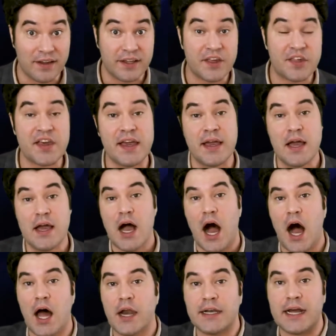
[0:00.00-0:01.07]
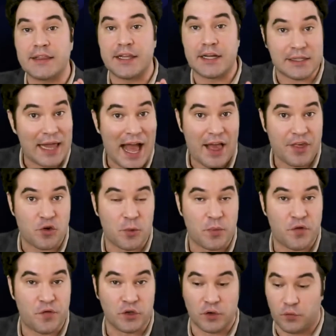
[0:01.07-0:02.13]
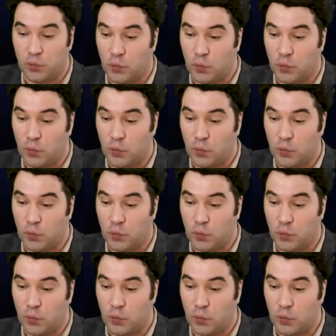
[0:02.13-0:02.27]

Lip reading: You see, unlike the classrooms full of